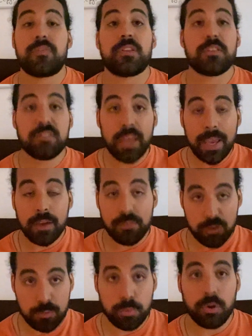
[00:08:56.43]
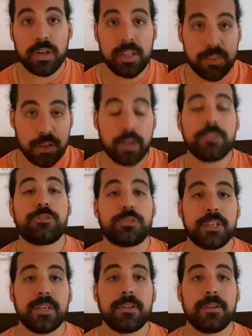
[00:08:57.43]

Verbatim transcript: for the sake of the sport in the country,